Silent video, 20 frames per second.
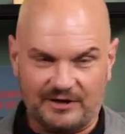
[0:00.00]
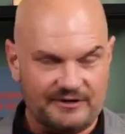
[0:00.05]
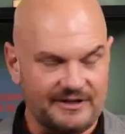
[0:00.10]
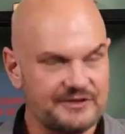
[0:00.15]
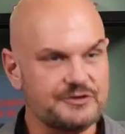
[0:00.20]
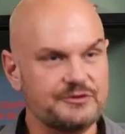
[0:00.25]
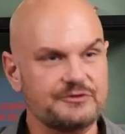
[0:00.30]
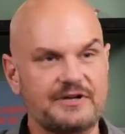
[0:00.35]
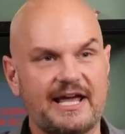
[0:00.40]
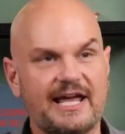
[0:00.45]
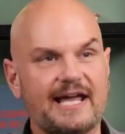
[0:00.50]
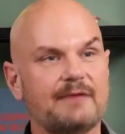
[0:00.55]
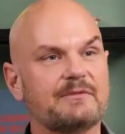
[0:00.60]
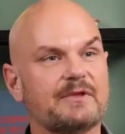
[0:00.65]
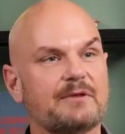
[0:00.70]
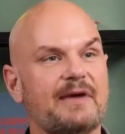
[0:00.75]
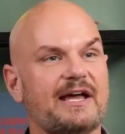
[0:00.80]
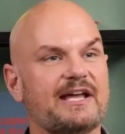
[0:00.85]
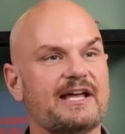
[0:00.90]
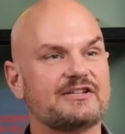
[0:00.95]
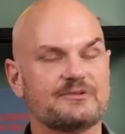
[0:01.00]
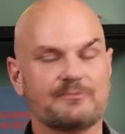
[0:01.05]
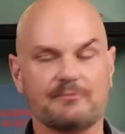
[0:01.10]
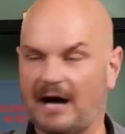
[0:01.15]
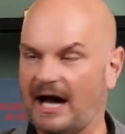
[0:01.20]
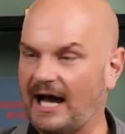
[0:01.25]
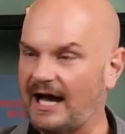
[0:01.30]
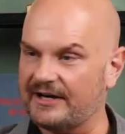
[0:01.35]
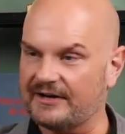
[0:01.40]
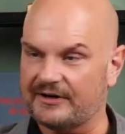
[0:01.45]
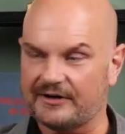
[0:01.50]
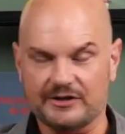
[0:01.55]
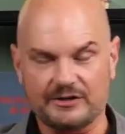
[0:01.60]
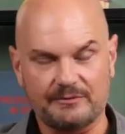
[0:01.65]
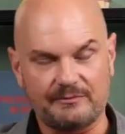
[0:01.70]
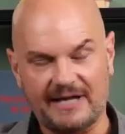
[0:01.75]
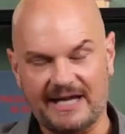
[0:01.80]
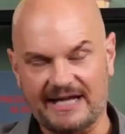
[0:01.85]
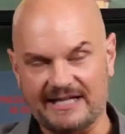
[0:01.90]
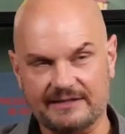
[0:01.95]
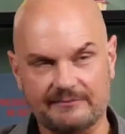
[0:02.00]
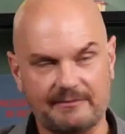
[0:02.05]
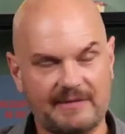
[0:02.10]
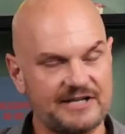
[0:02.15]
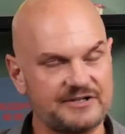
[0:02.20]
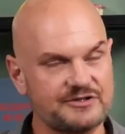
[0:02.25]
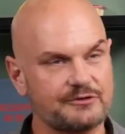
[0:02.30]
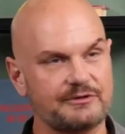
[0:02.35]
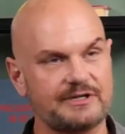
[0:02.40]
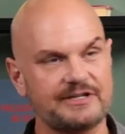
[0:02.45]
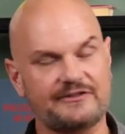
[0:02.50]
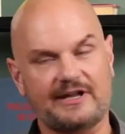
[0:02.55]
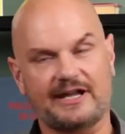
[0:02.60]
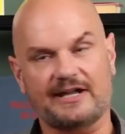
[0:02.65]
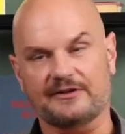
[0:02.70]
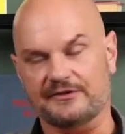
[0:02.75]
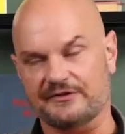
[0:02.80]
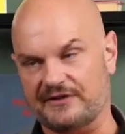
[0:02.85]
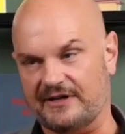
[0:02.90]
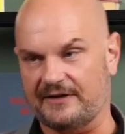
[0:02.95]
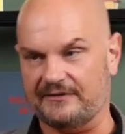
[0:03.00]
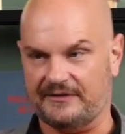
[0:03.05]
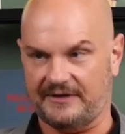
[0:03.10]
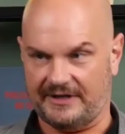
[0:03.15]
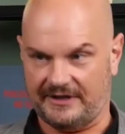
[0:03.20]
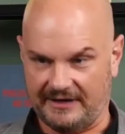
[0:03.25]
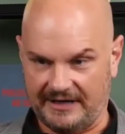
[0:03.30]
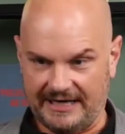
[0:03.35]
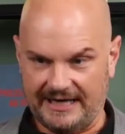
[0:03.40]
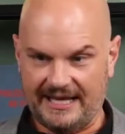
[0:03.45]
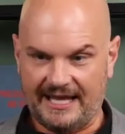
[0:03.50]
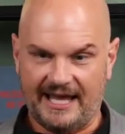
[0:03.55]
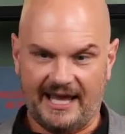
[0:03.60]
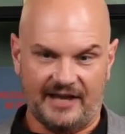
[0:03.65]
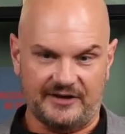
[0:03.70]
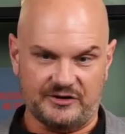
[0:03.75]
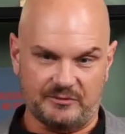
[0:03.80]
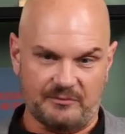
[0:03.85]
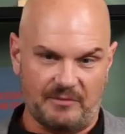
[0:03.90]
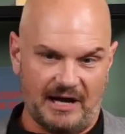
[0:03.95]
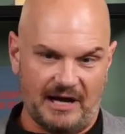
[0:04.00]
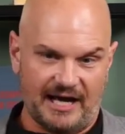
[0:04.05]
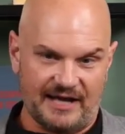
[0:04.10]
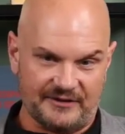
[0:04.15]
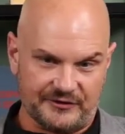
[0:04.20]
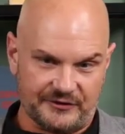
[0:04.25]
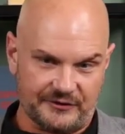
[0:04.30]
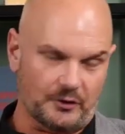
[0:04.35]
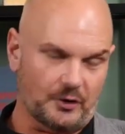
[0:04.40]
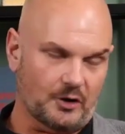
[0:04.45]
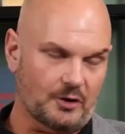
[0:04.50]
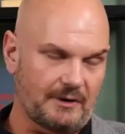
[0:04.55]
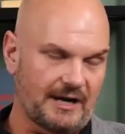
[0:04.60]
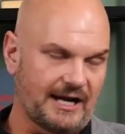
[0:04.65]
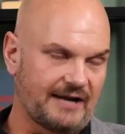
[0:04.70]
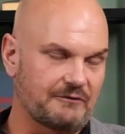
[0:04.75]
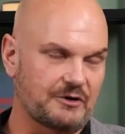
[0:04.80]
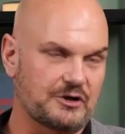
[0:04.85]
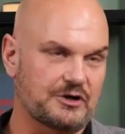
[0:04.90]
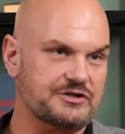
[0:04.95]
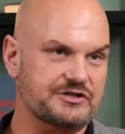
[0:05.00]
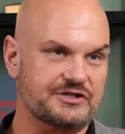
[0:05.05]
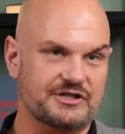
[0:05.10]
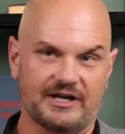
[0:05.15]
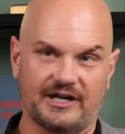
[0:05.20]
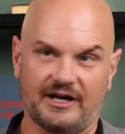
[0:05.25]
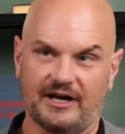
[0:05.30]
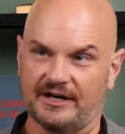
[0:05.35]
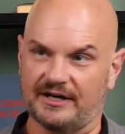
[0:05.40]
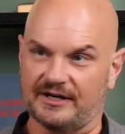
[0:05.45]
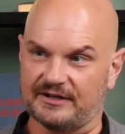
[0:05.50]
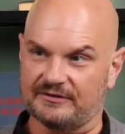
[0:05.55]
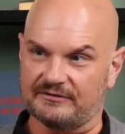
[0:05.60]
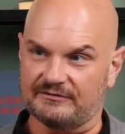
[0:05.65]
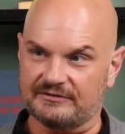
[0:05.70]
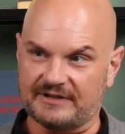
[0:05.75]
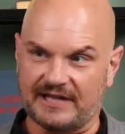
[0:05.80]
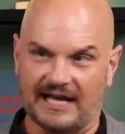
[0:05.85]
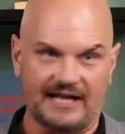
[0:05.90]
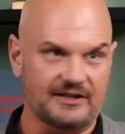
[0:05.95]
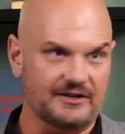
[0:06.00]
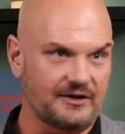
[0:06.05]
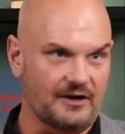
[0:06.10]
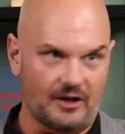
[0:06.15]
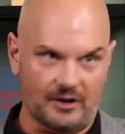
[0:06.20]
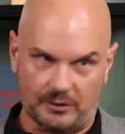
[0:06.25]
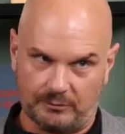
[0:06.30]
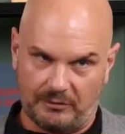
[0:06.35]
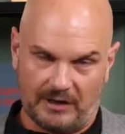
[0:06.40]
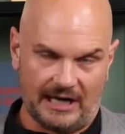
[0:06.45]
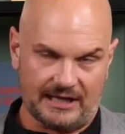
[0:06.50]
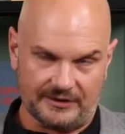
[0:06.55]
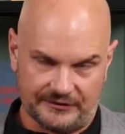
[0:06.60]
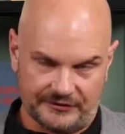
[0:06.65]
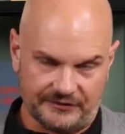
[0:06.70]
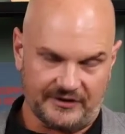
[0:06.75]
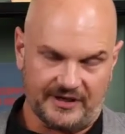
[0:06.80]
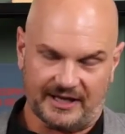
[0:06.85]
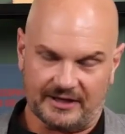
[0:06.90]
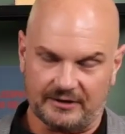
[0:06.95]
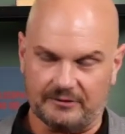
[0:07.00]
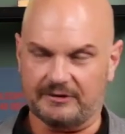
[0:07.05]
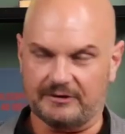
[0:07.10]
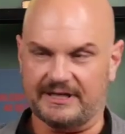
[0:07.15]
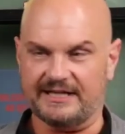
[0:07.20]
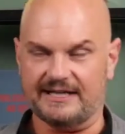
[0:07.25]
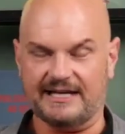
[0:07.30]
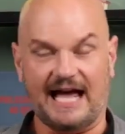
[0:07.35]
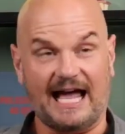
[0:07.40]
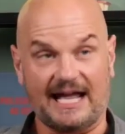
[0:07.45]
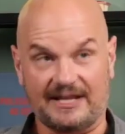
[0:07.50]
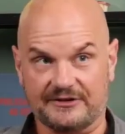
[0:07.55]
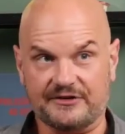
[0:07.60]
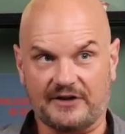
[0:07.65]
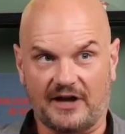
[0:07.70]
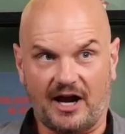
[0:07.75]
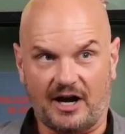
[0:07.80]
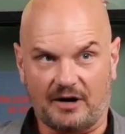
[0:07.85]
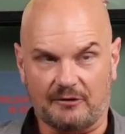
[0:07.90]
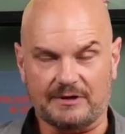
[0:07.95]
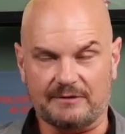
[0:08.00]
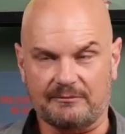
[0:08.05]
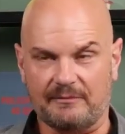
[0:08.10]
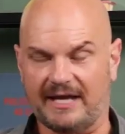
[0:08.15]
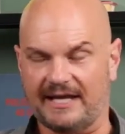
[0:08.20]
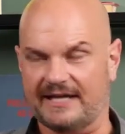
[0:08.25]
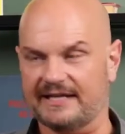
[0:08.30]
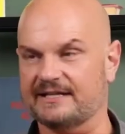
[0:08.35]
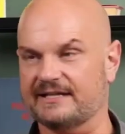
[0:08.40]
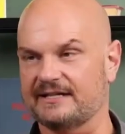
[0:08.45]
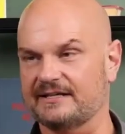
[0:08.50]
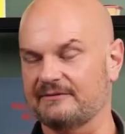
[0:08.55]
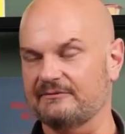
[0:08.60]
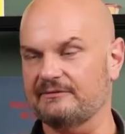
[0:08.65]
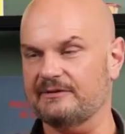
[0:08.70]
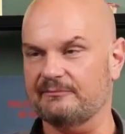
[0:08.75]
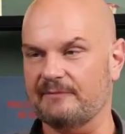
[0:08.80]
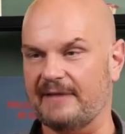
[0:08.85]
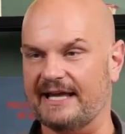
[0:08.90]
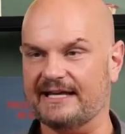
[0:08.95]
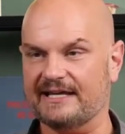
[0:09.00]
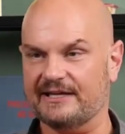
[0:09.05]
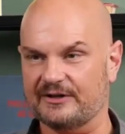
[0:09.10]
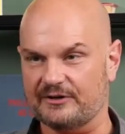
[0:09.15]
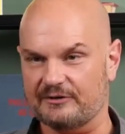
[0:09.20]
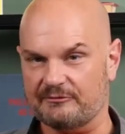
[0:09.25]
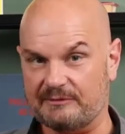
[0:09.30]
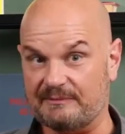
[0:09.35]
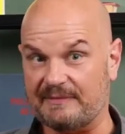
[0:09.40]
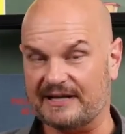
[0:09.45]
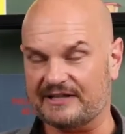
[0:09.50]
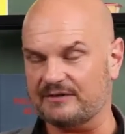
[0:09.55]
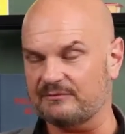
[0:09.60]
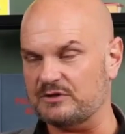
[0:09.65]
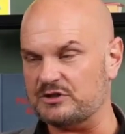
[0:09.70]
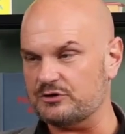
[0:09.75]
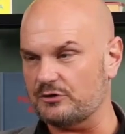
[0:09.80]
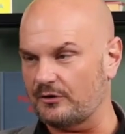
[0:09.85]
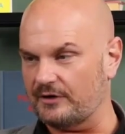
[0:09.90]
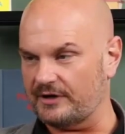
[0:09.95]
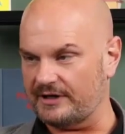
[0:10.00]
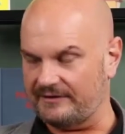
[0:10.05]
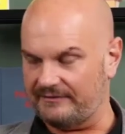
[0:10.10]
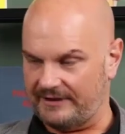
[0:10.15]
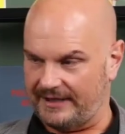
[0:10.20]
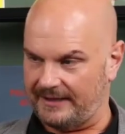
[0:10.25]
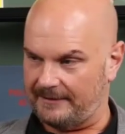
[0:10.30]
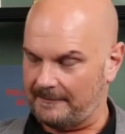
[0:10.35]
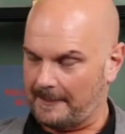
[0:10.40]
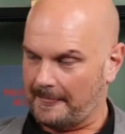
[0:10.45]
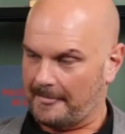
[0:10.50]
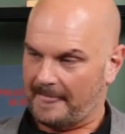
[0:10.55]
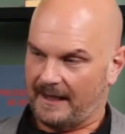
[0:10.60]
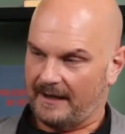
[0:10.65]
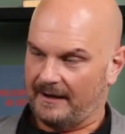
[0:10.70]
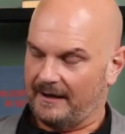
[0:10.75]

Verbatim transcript: Walgreens, you name the major Meijer, you name the major retailers out there, and you buy the store brand version of Tylenol and Prilosec. Odds are we make it or we make the majority of that.